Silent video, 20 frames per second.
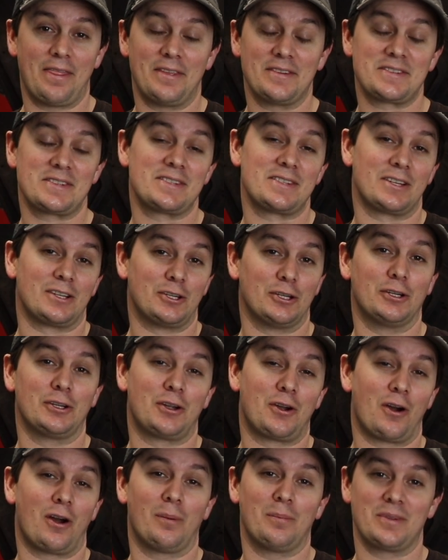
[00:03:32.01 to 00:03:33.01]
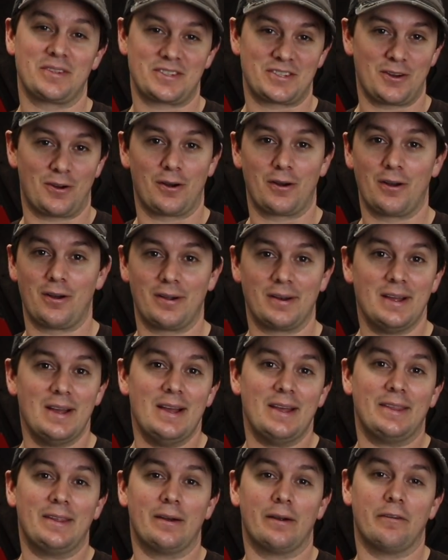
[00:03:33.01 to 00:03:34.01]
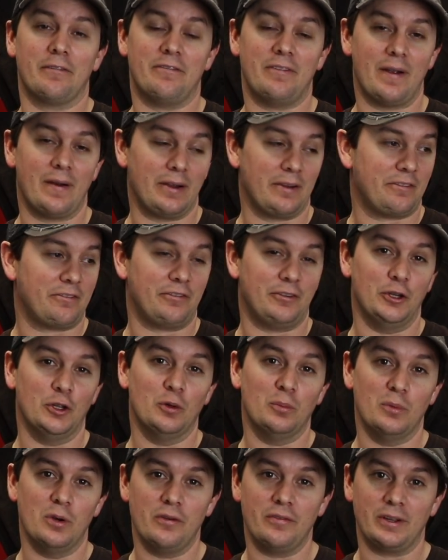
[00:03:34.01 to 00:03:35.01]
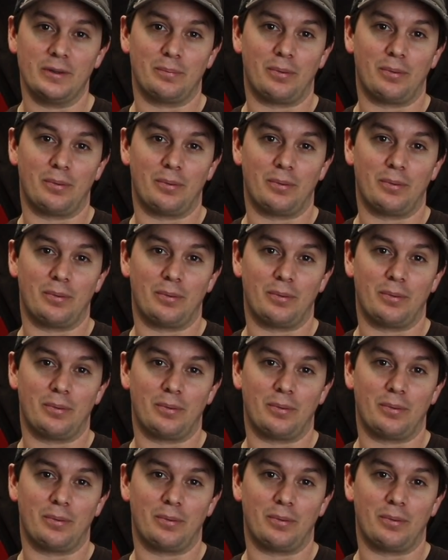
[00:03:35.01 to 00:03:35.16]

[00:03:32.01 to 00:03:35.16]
this is a good carb to start on. There are very few moving